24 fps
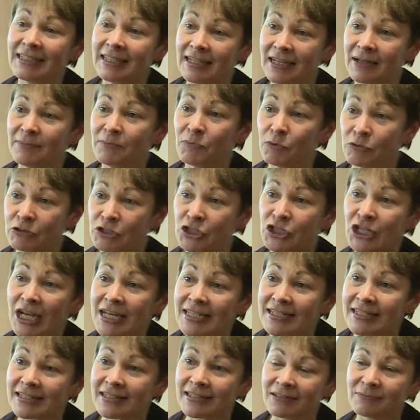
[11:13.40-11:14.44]
more
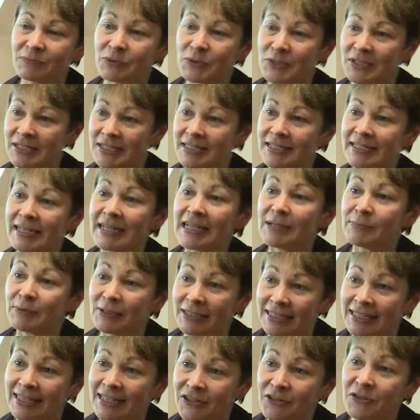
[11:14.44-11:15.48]
just and more sustainable
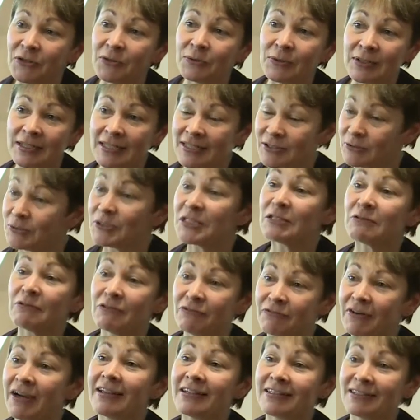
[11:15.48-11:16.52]
EU, is also a
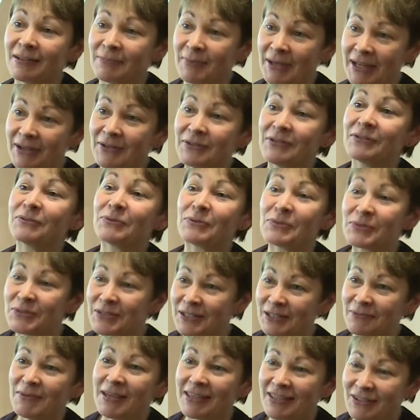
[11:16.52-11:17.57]
fight about also
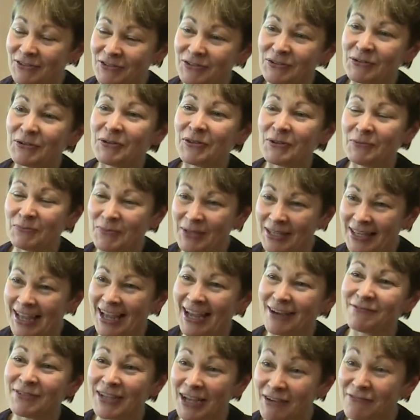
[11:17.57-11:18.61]
making sure that we
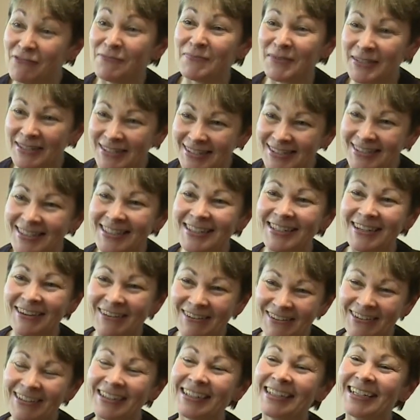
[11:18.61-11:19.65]
have governments that
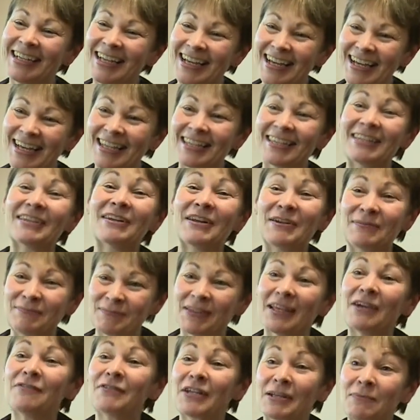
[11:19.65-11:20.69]
are, you know,
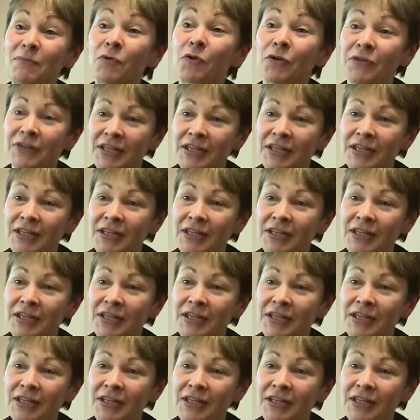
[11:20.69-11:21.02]
governing more in the